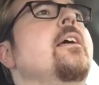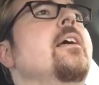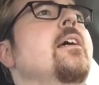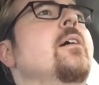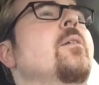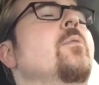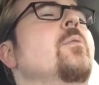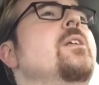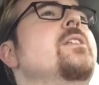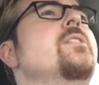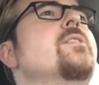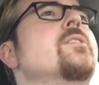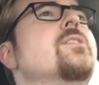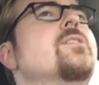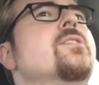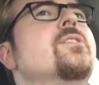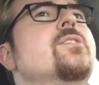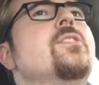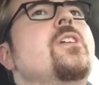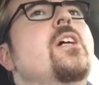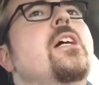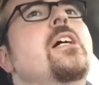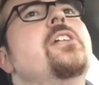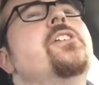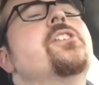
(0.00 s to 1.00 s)
with
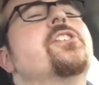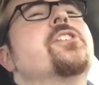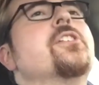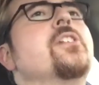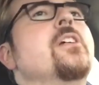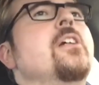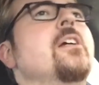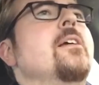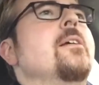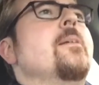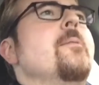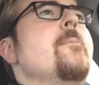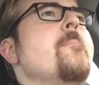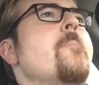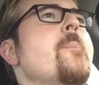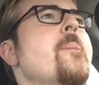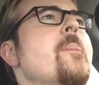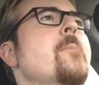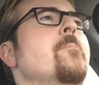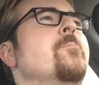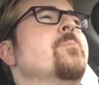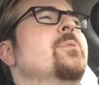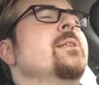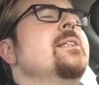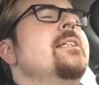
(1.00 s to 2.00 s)
such
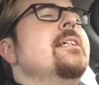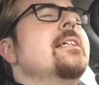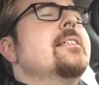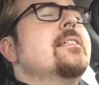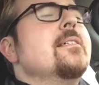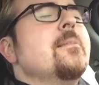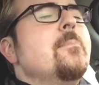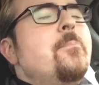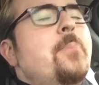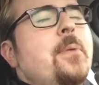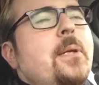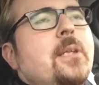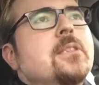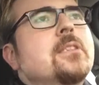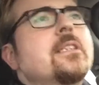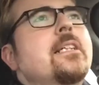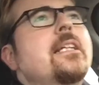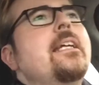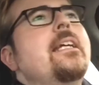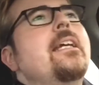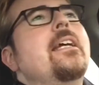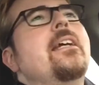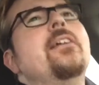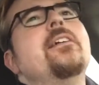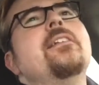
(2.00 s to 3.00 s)

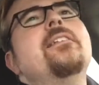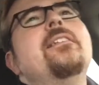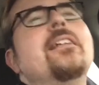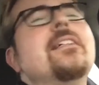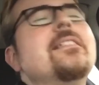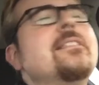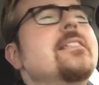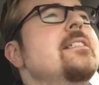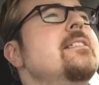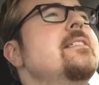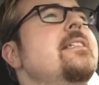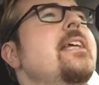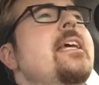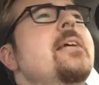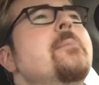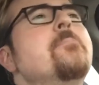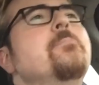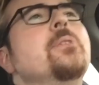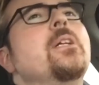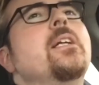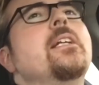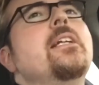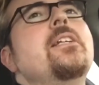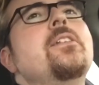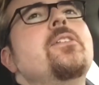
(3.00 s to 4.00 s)
predictability. It doesn't take
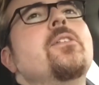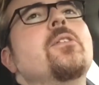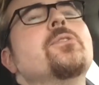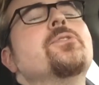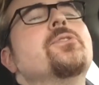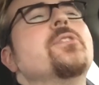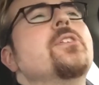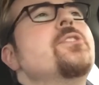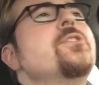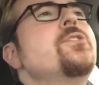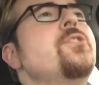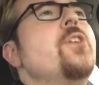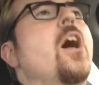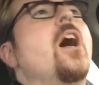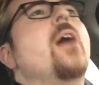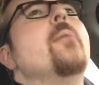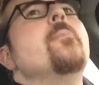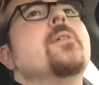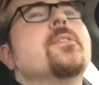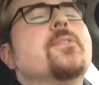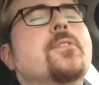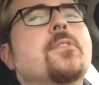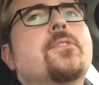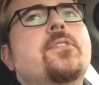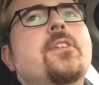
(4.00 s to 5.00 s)
bloody
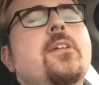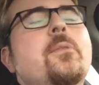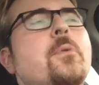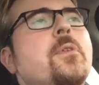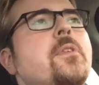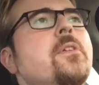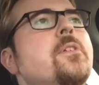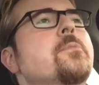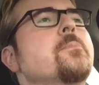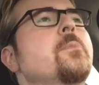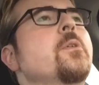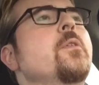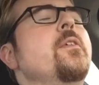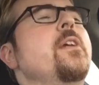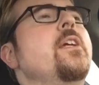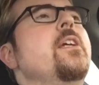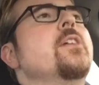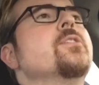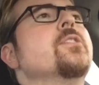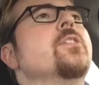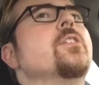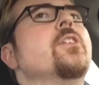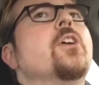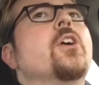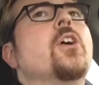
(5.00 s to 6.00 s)
Nostradamus to see where this movie is
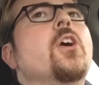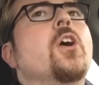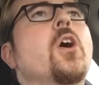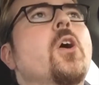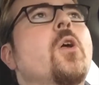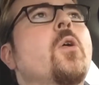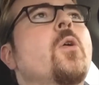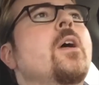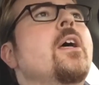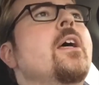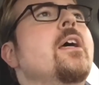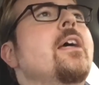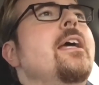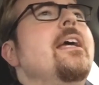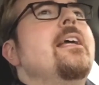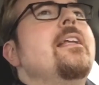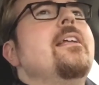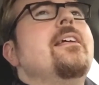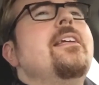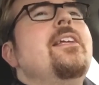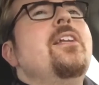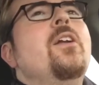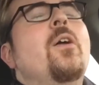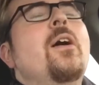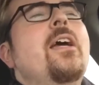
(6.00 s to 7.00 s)
going to go.
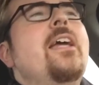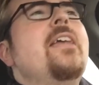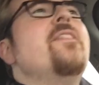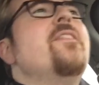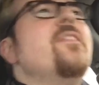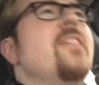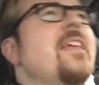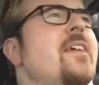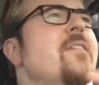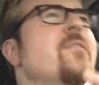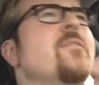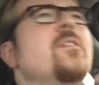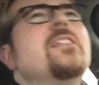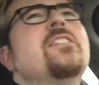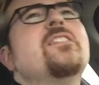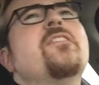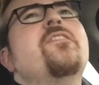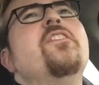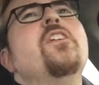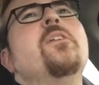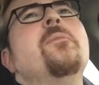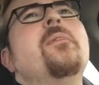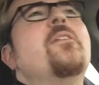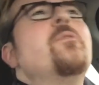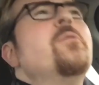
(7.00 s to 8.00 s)
It's a
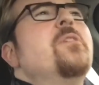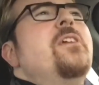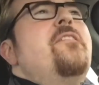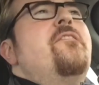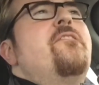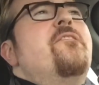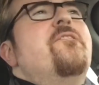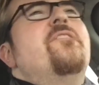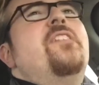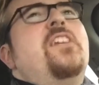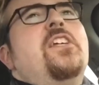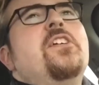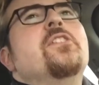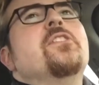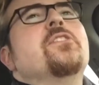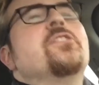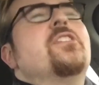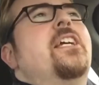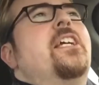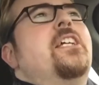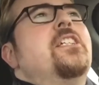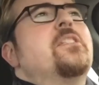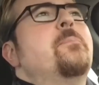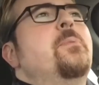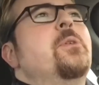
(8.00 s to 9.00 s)
film that really feels
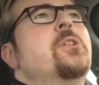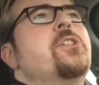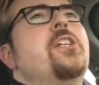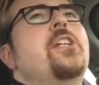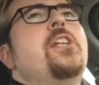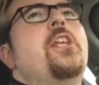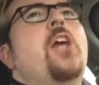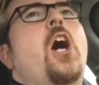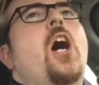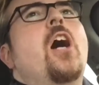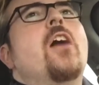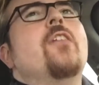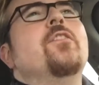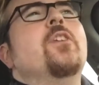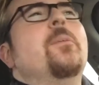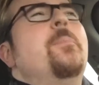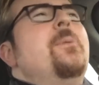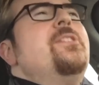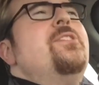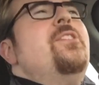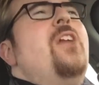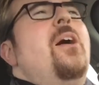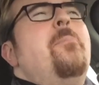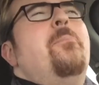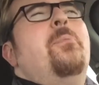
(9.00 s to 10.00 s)
like it's pushing the envelope. It's
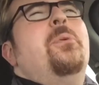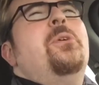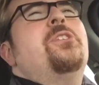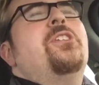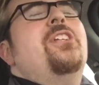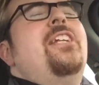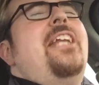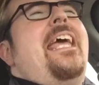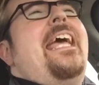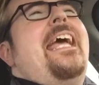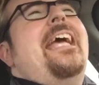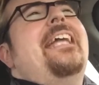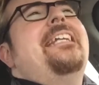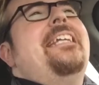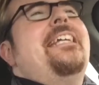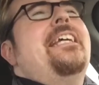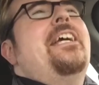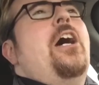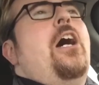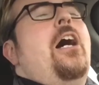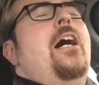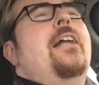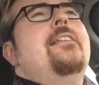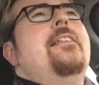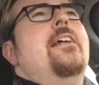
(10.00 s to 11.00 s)
not pushing any
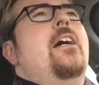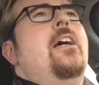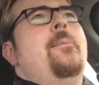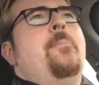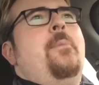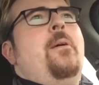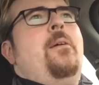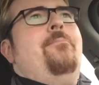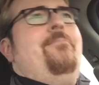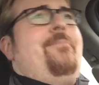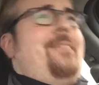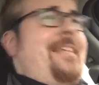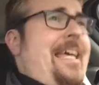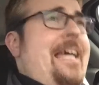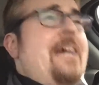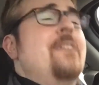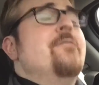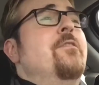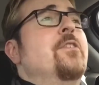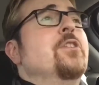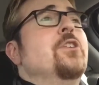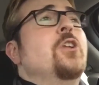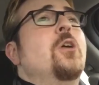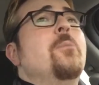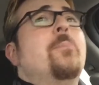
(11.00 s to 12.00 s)
goddamn
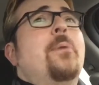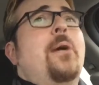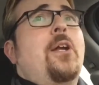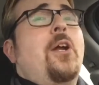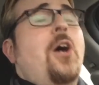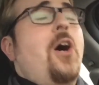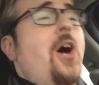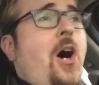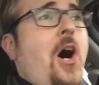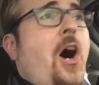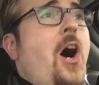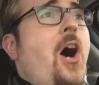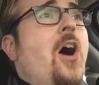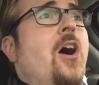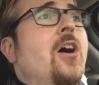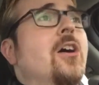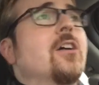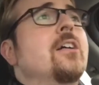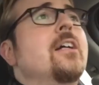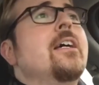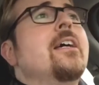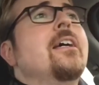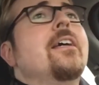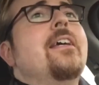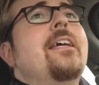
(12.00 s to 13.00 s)
envelope at all.
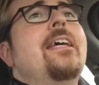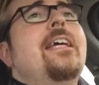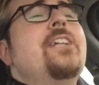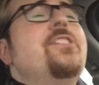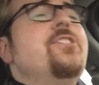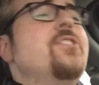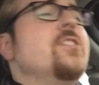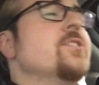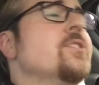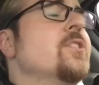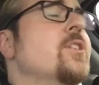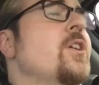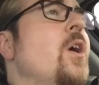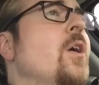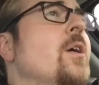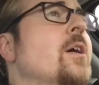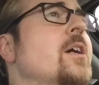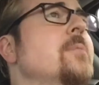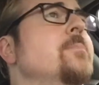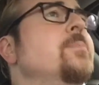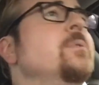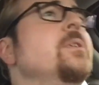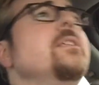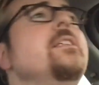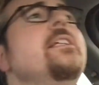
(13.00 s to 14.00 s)
It's just
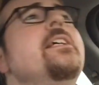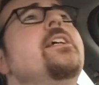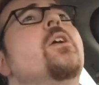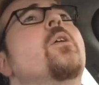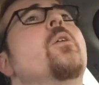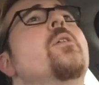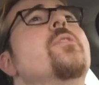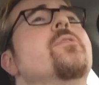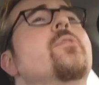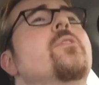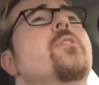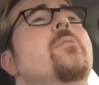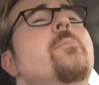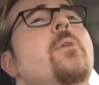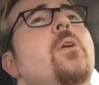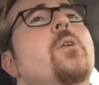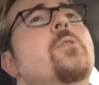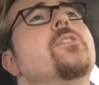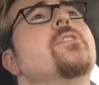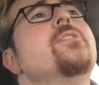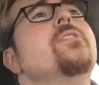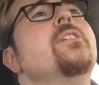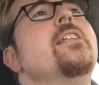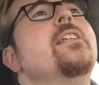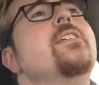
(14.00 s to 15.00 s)
completely going through the
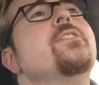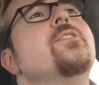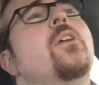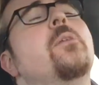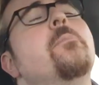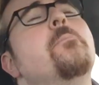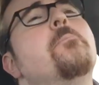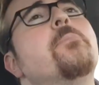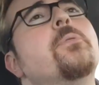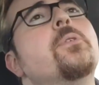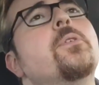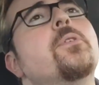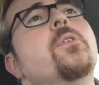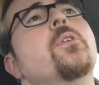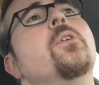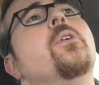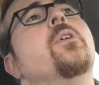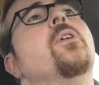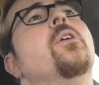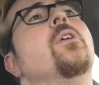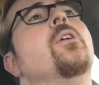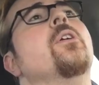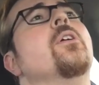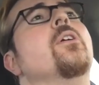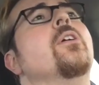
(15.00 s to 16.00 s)
motions. It is on
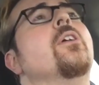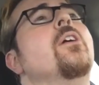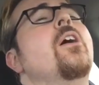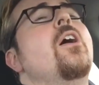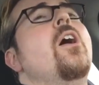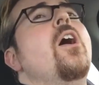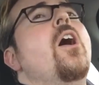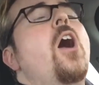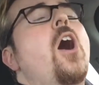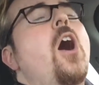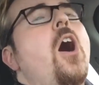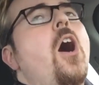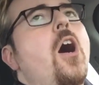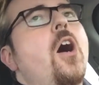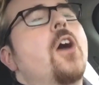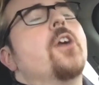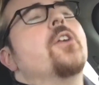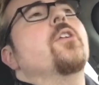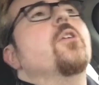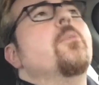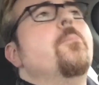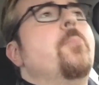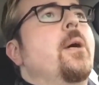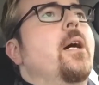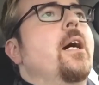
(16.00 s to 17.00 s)
pure
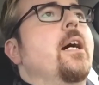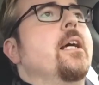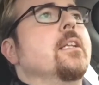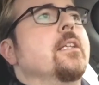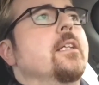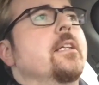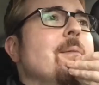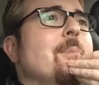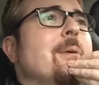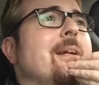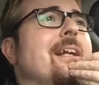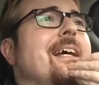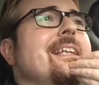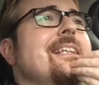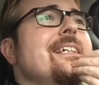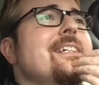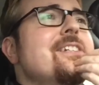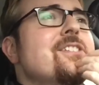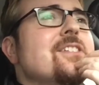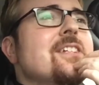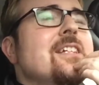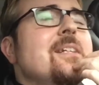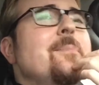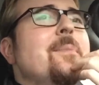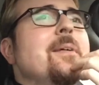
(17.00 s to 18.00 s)
autopilot. But I
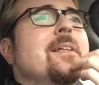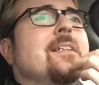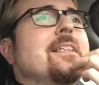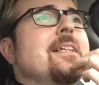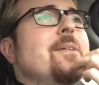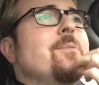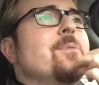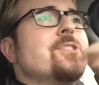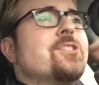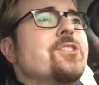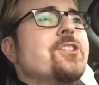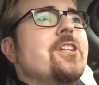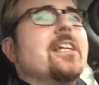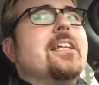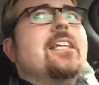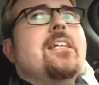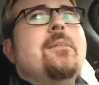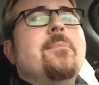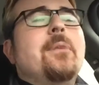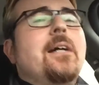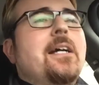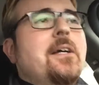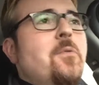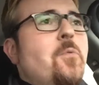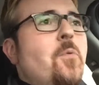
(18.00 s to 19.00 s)
legitimately was checking
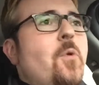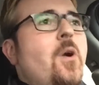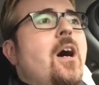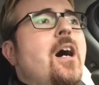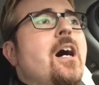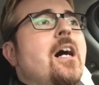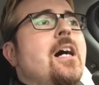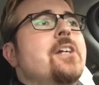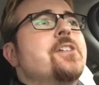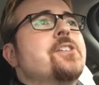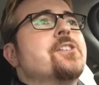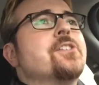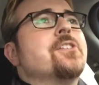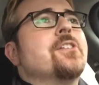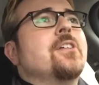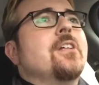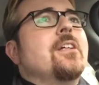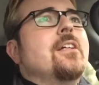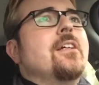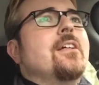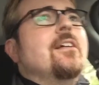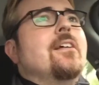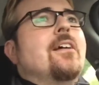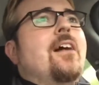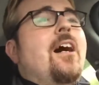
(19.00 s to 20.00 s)
my watch
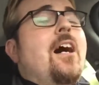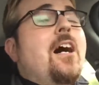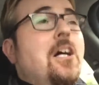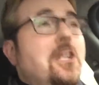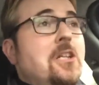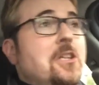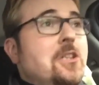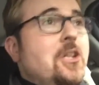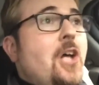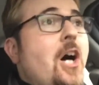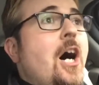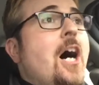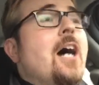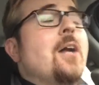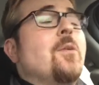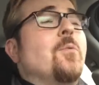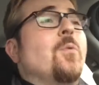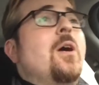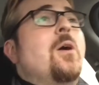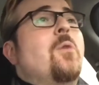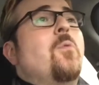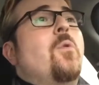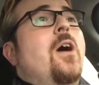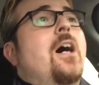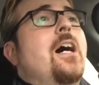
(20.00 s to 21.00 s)
a lot
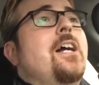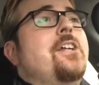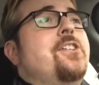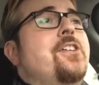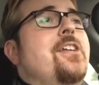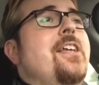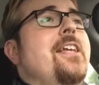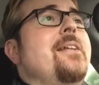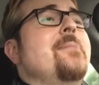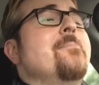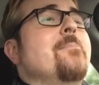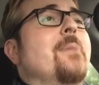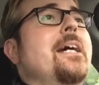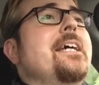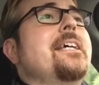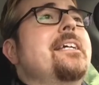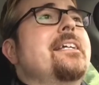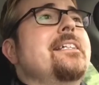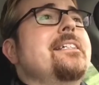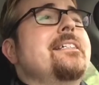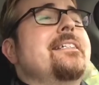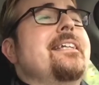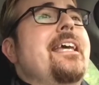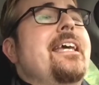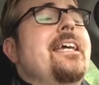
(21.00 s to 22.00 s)
while watching Mike
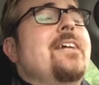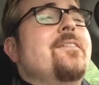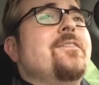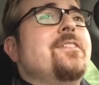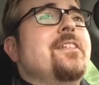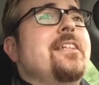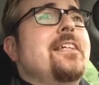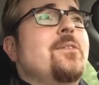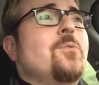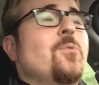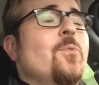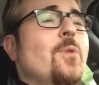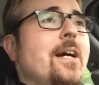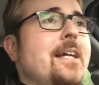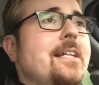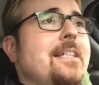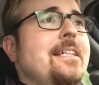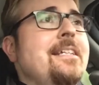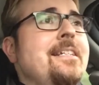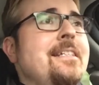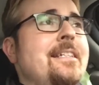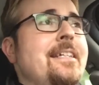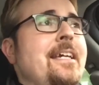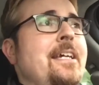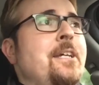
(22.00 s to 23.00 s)
and Dave Need
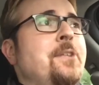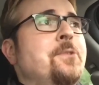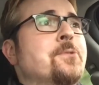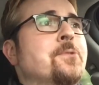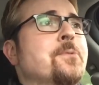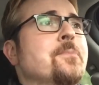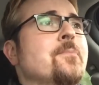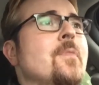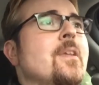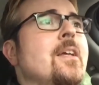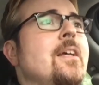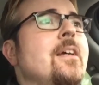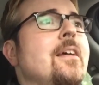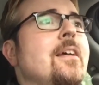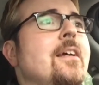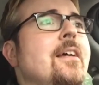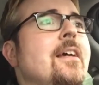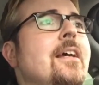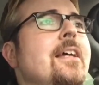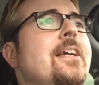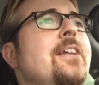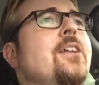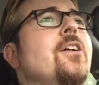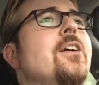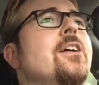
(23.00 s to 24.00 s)
Wedding Days.
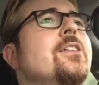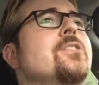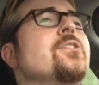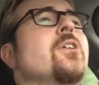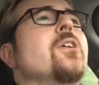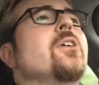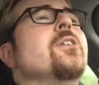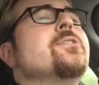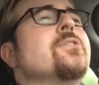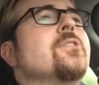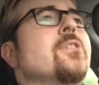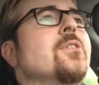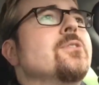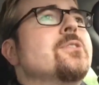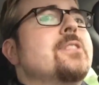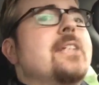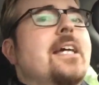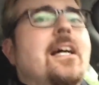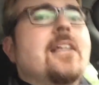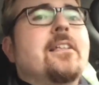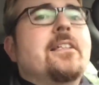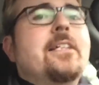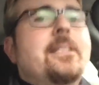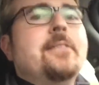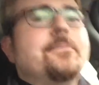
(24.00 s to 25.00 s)
You know, it's also
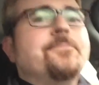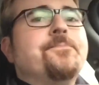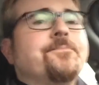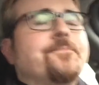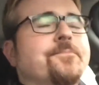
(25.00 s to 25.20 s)
telling